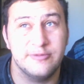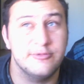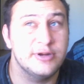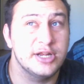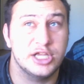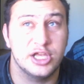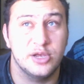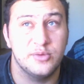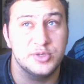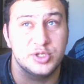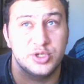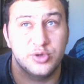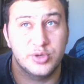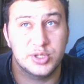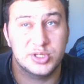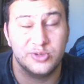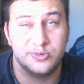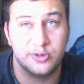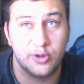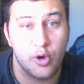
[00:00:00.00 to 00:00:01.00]
when it comes to
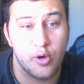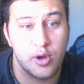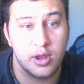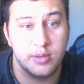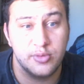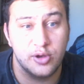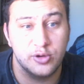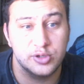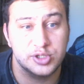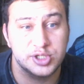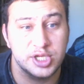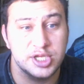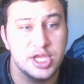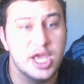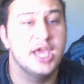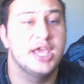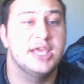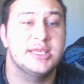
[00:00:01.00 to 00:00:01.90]
his throwing motion.